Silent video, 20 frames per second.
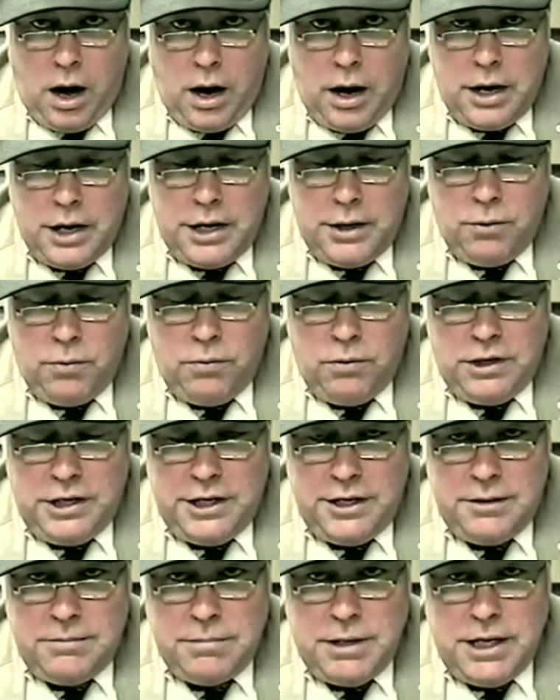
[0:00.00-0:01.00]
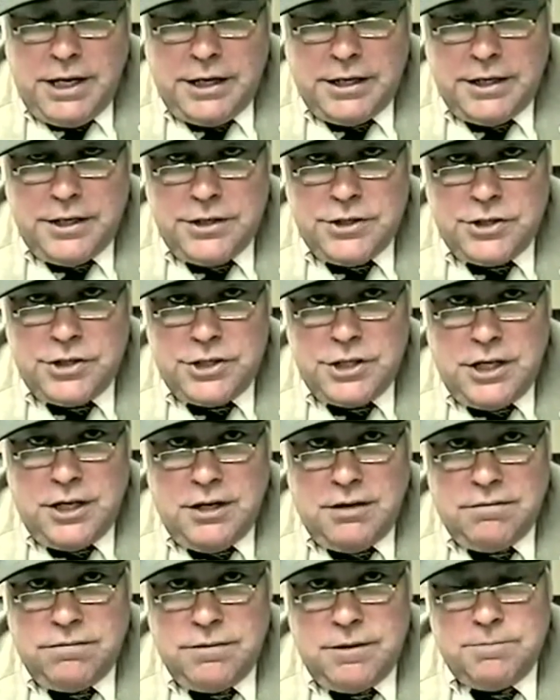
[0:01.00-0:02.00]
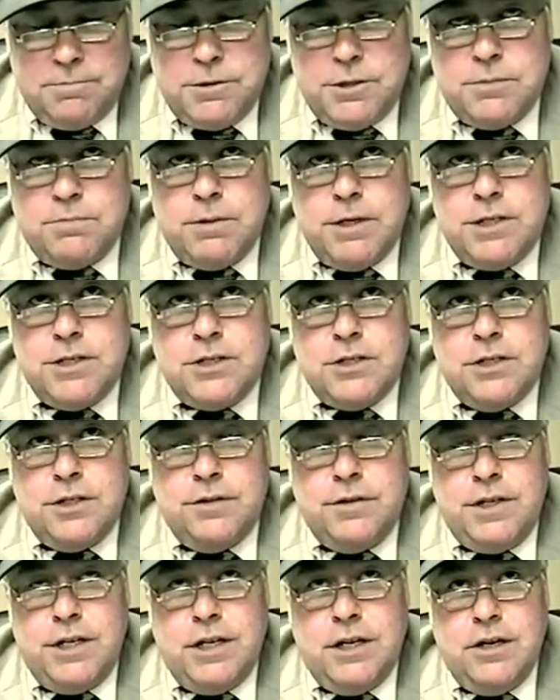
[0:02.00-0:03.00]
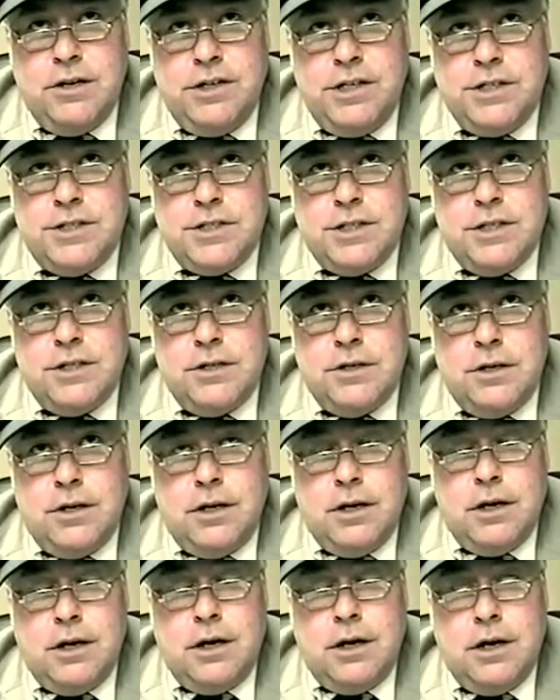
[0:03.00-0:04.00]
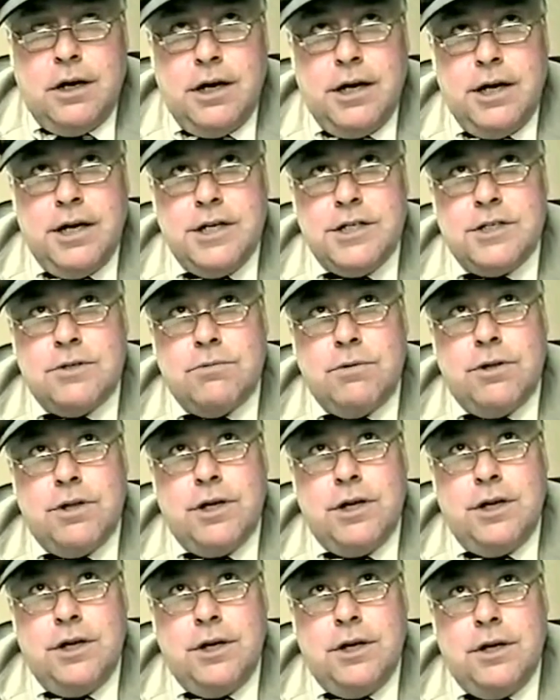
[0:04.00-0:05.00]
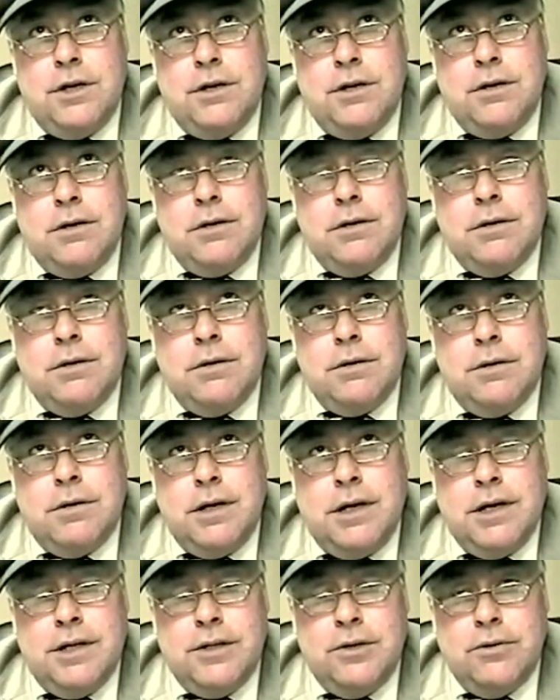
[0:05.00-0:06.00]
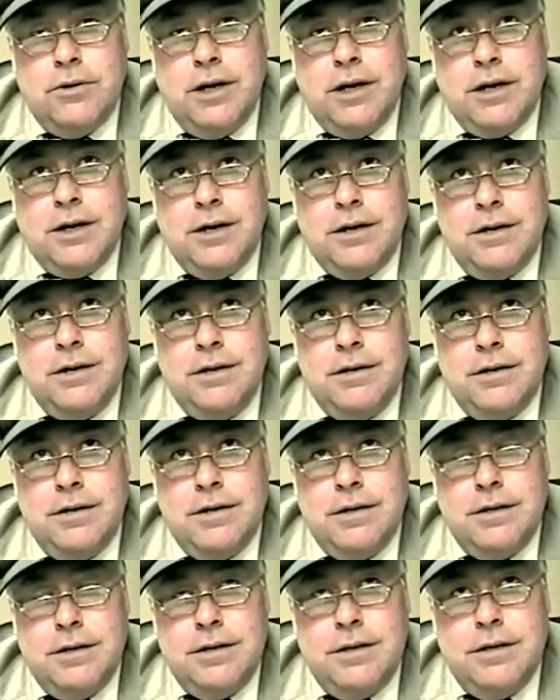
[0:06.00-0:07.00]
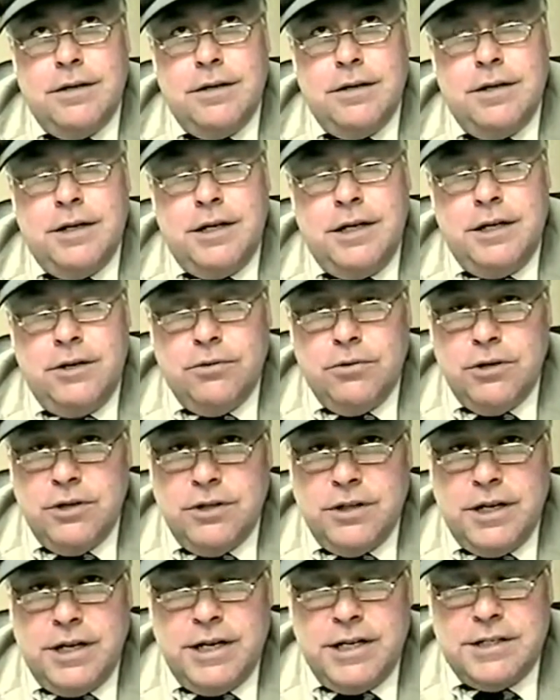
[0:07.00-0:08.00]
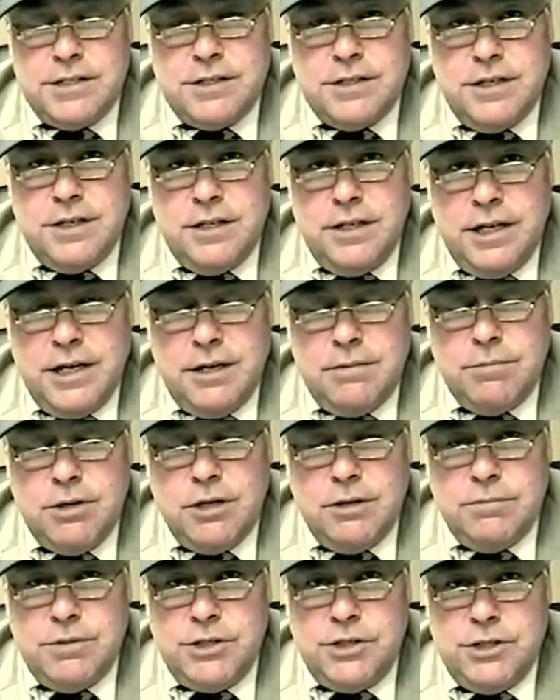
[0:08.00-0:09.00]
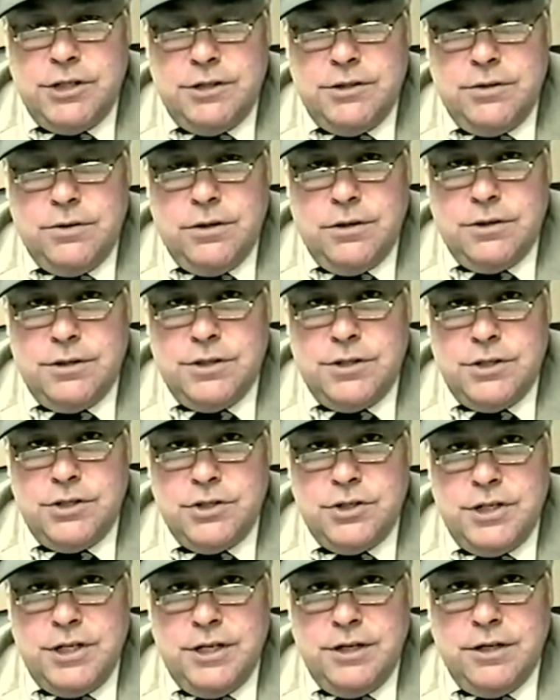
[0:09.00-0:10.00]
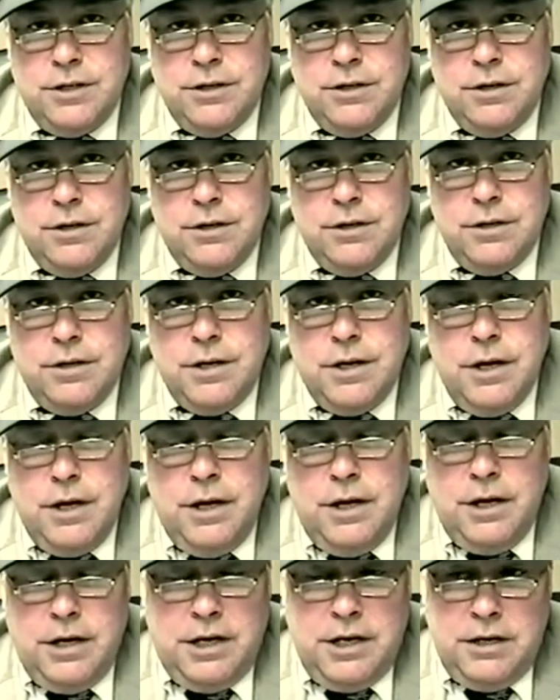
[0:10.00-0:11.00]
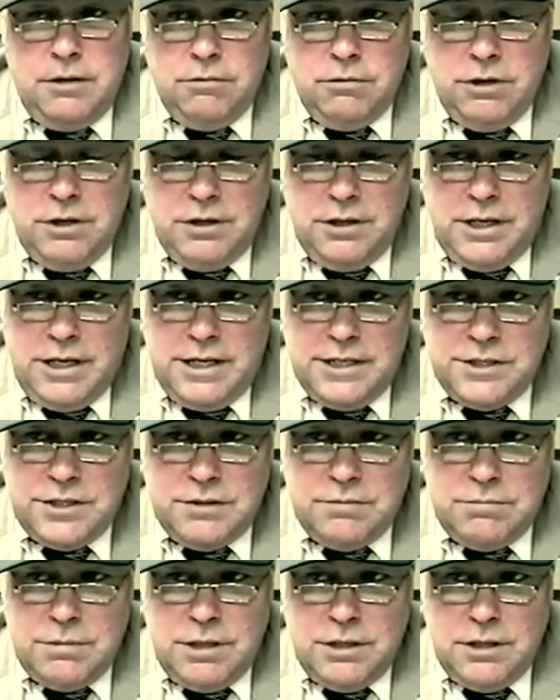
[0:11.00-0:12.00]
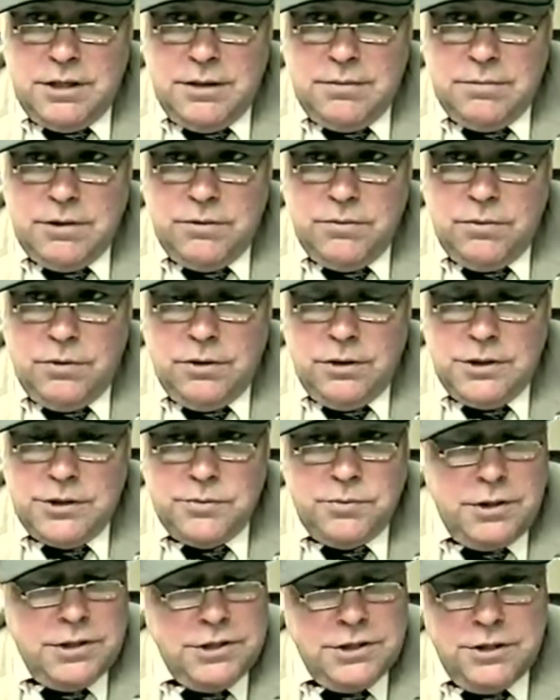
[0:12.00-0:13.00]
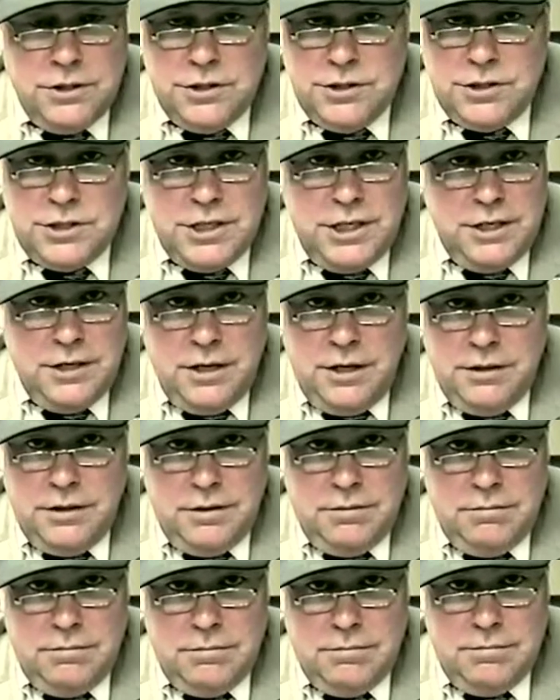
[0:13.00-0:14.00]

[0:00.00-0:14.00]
and he leaned back in his chair, flipped his pencil in the air, and he said, Ah, S with a hit on the record. He realized that a landmark Michigan court decision had occurred. He realized that Montgomery Wards wasn't going to say nothing